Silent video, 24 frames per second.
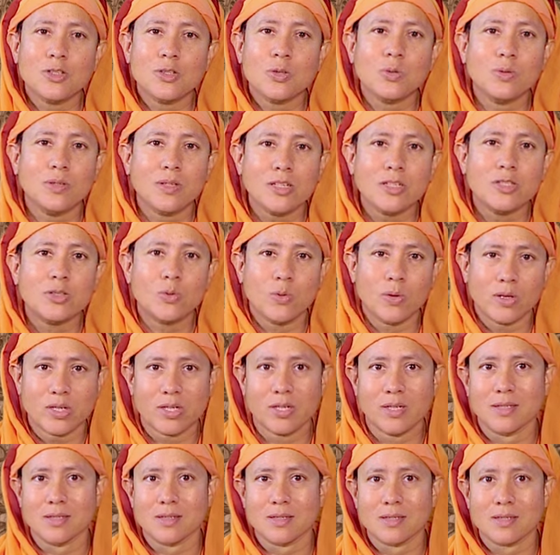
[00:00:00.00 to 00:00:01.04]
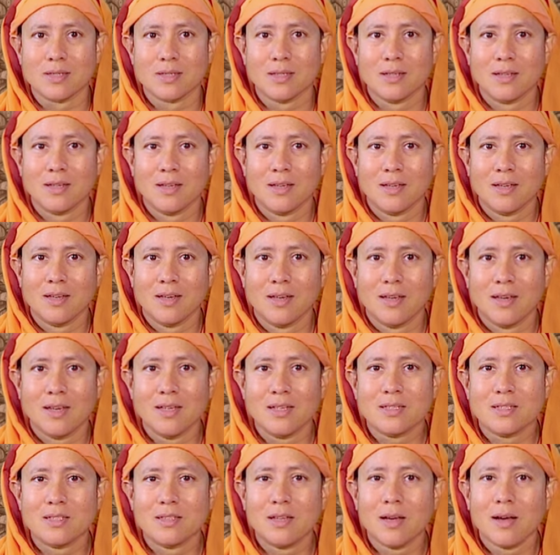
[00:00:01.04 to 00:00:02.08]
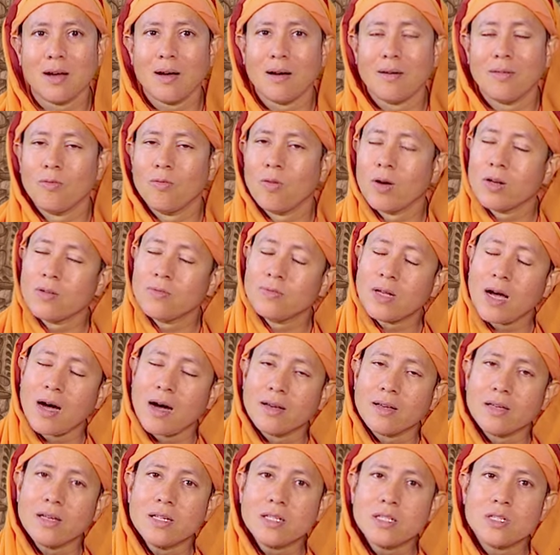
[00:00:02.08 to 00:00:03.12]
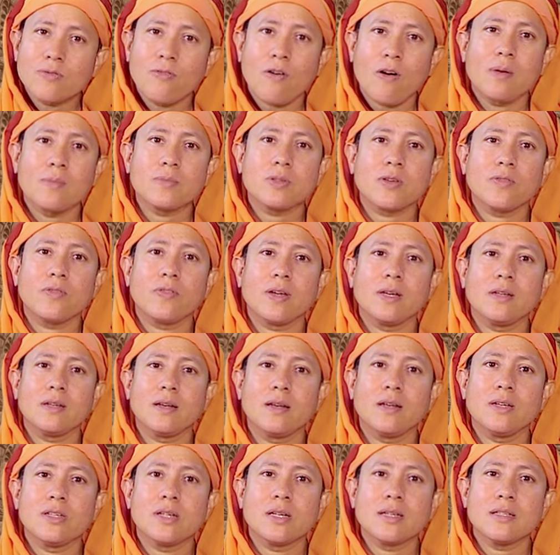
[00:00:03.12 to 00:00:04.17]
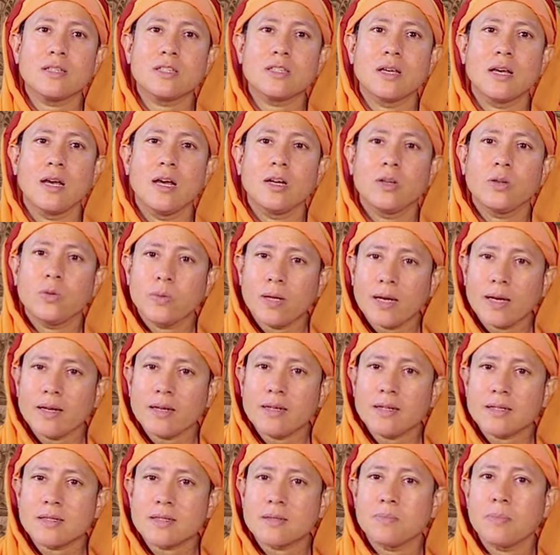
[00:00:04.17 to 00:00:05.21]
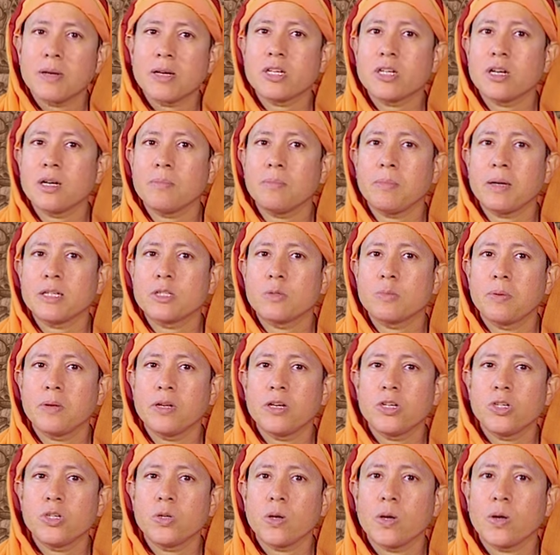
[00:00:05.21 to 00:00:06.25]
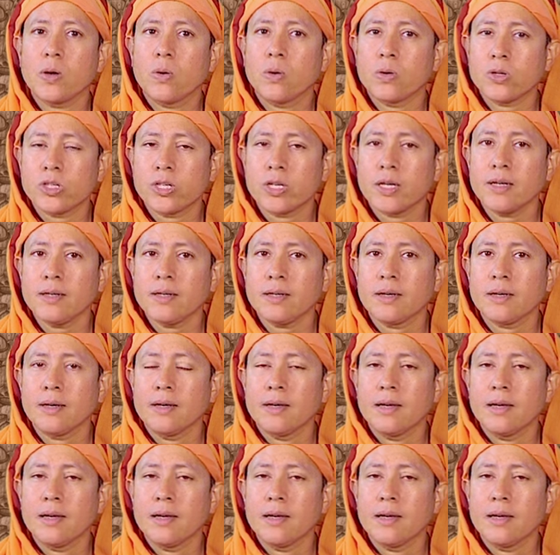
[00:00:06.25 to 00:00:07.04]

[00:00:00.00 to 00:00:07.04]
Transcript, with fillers: to these questions, is the one of the highest forms of intelligence. Today it is measured by spiritual quotient.